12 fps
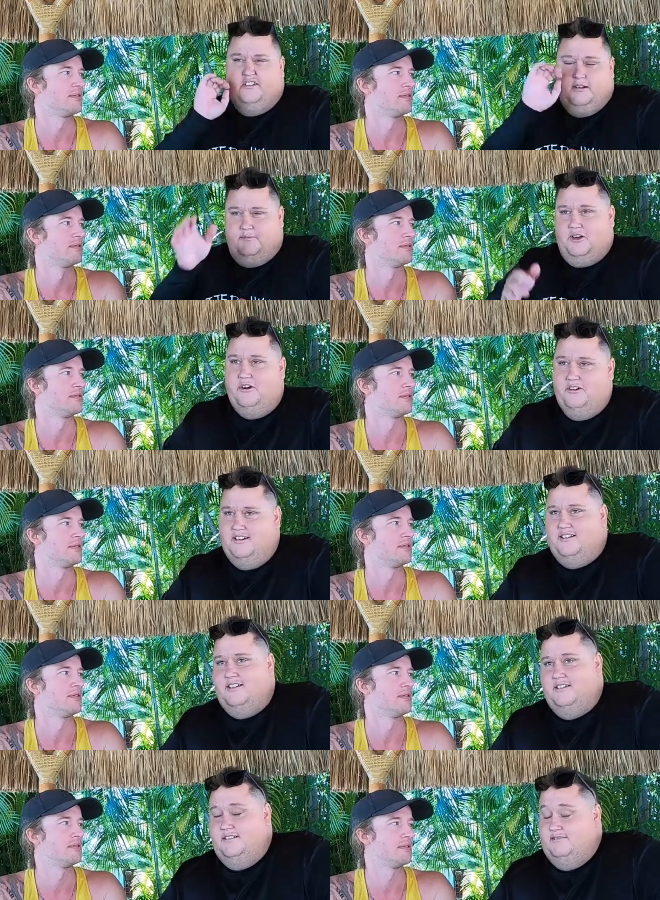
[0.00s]
Speaker 1: screw it, I'm going,
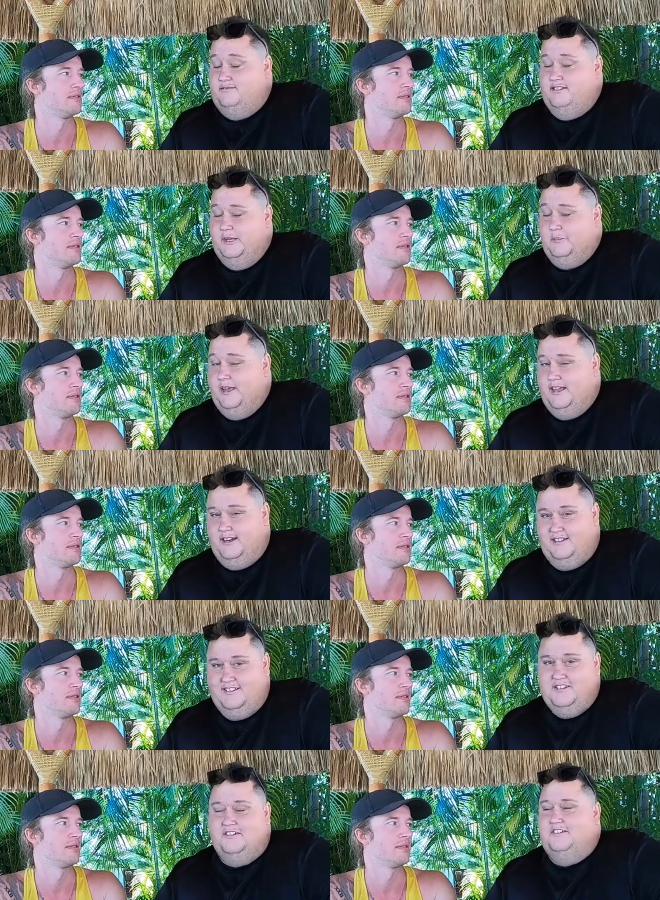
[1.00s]
and he, he made
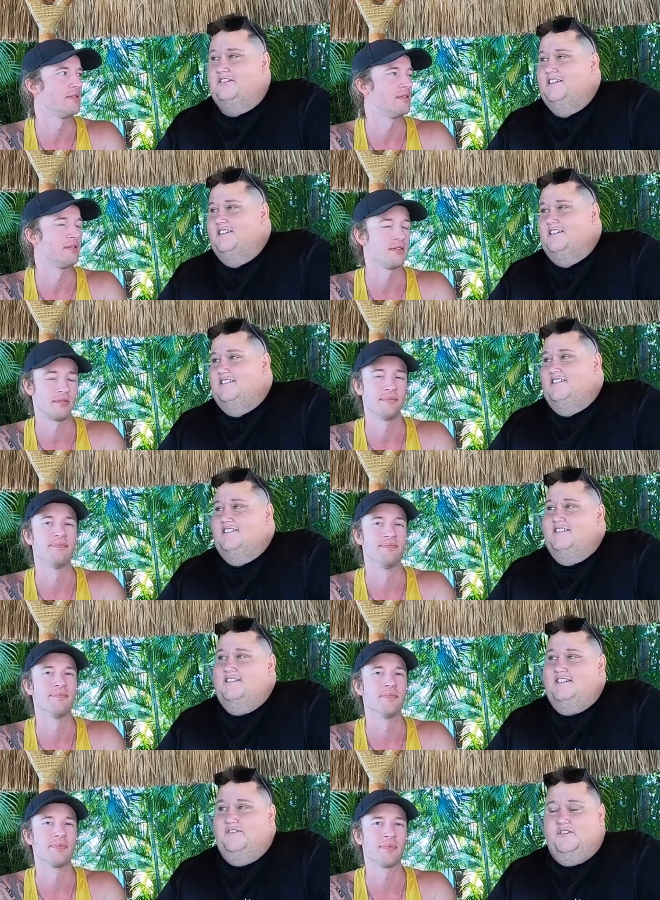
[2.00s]
it. So
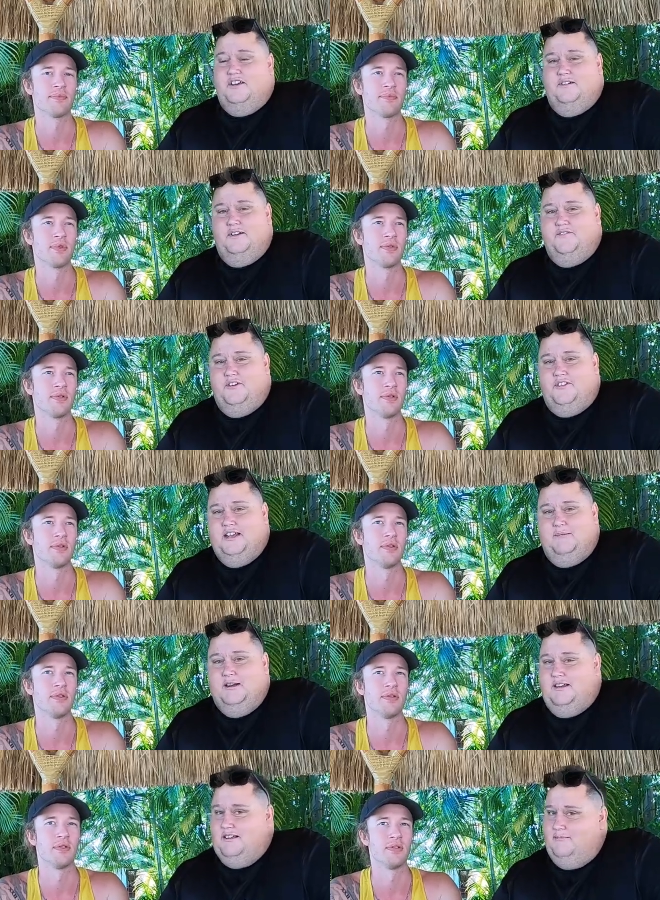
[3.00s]
if, you go, if you're
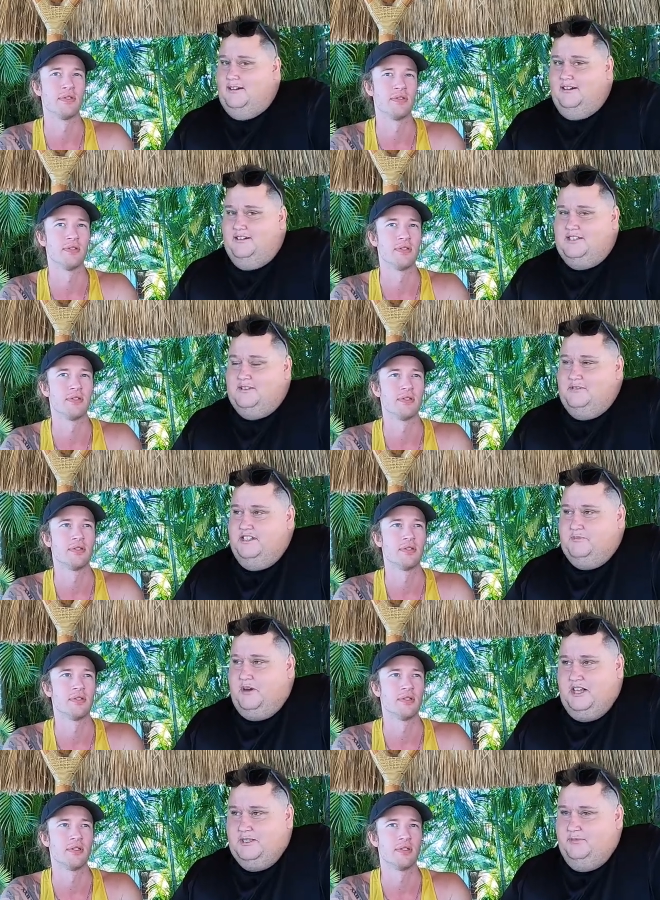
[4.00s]
thinking about coming here, it's,
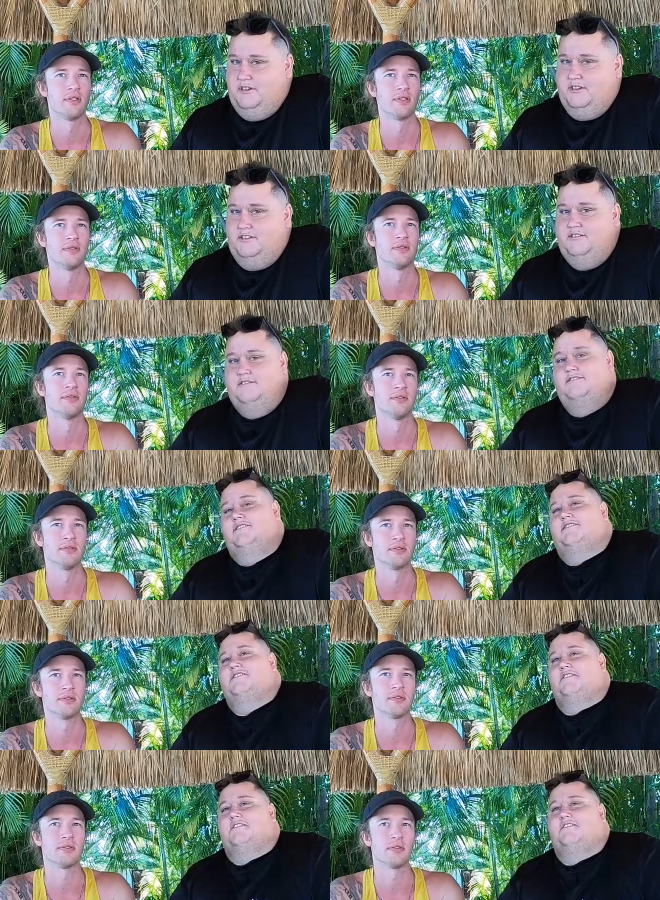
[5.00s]
it's possible.
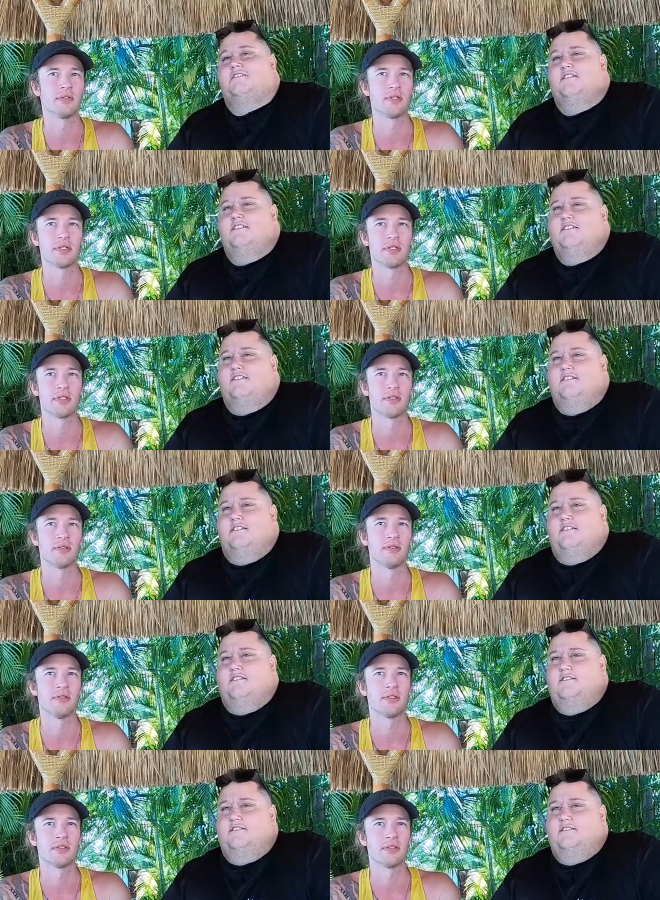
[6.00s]
Speaker 2: So
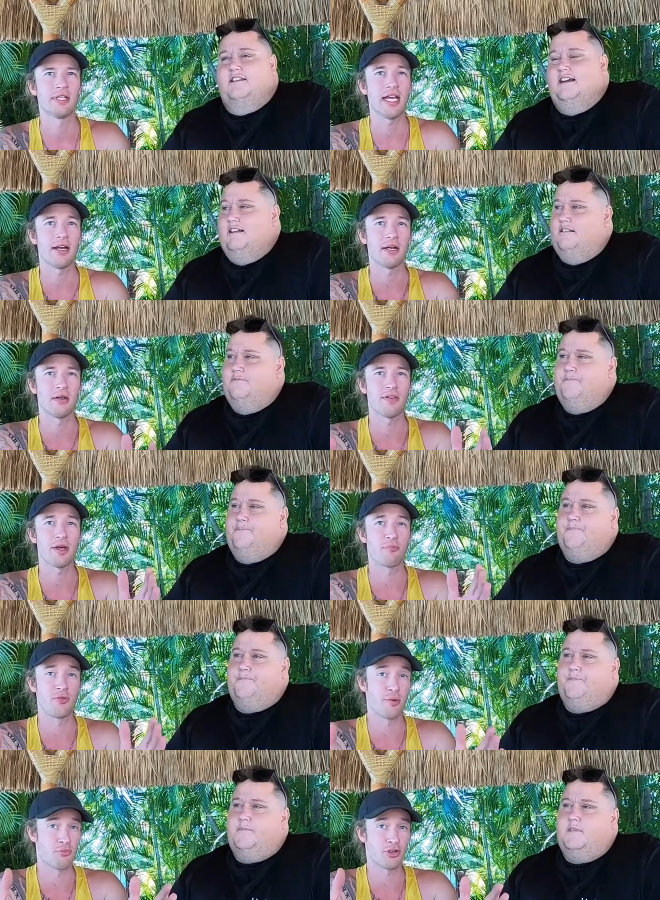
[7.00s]
yeah. yeah,
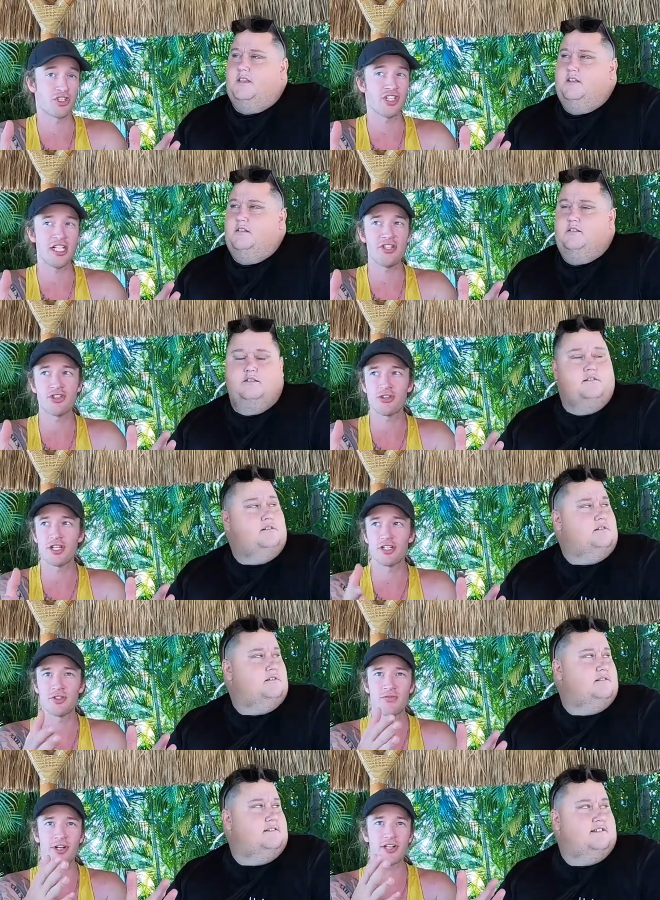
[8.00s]
the, the procedure
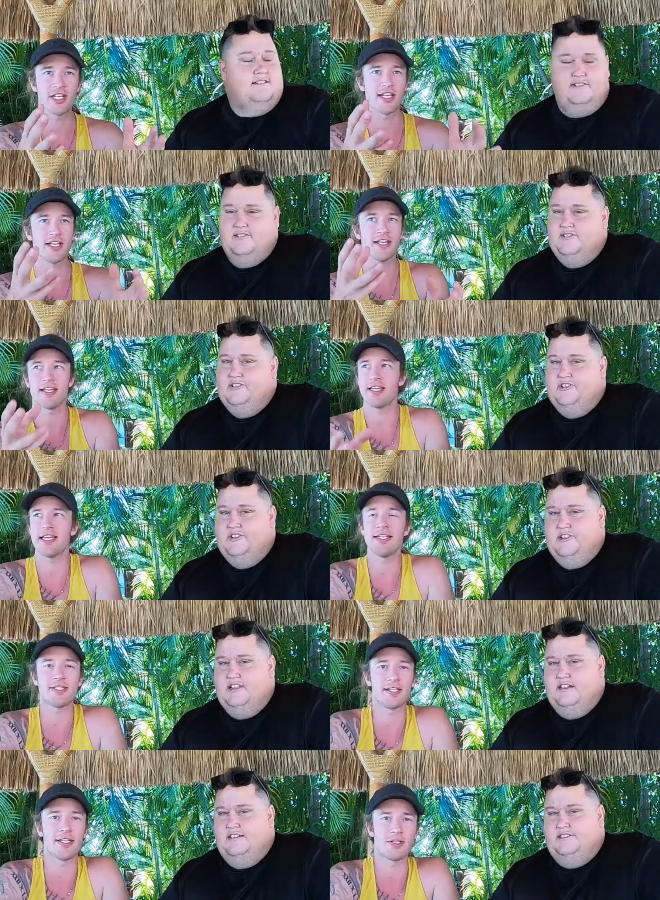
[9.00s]
is very
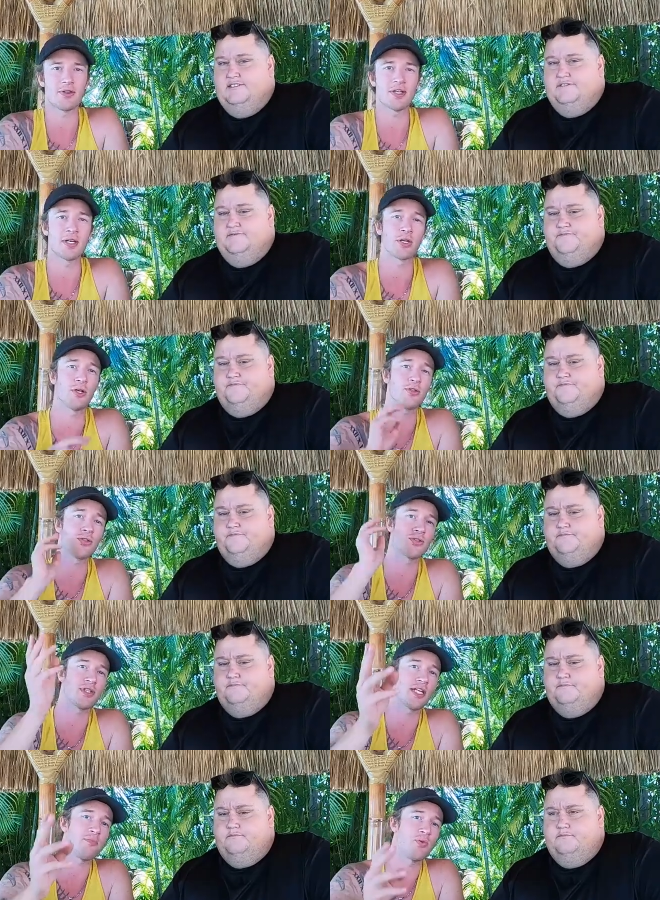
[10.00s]
easy. You can go
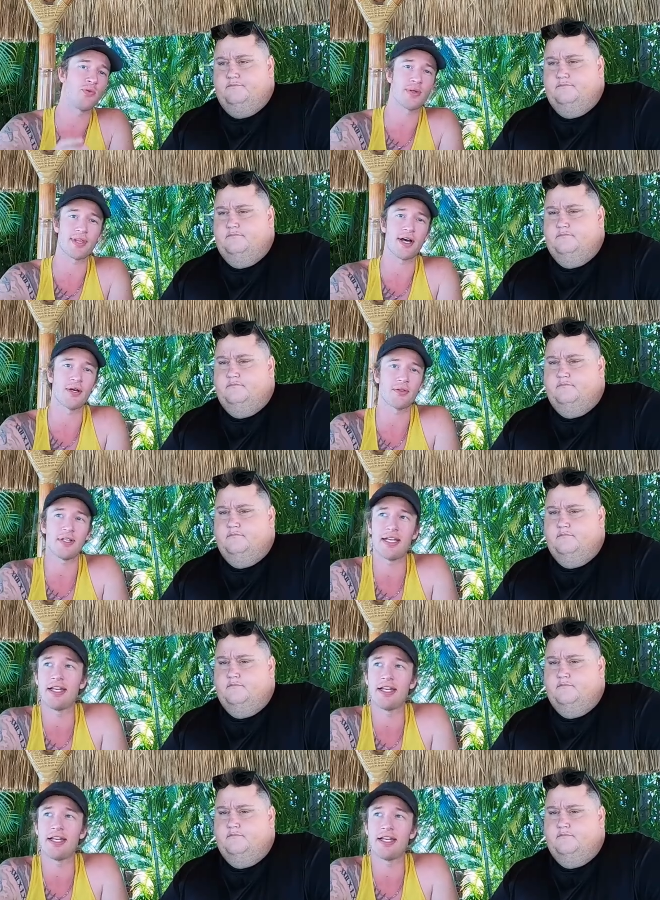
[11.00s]
to Cebu without